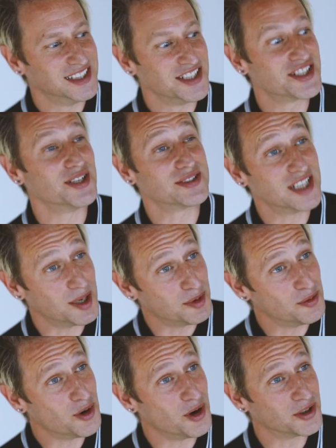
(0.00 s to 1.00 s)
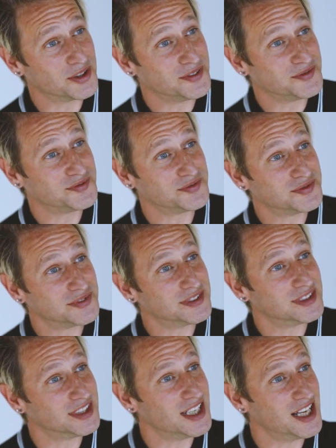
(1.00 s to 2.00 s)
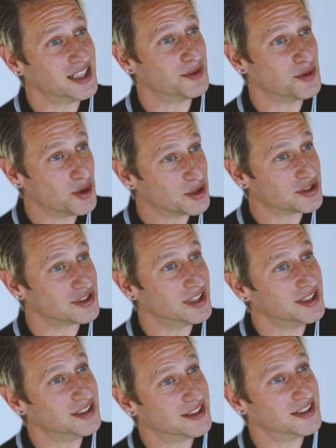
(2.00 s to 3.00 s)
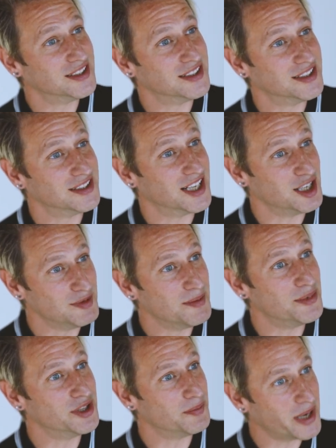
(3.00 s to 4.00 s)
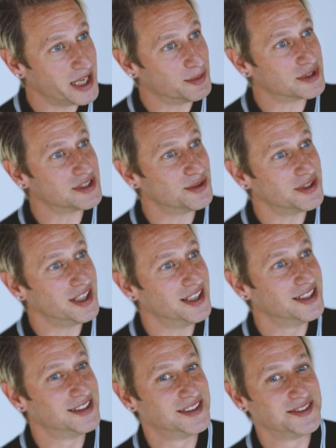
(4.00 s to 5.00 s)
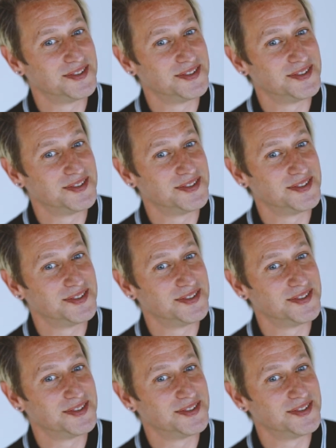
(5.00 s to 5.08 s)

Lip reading: And she goes, get up and walk. And I walked, and I remember the pain was still there.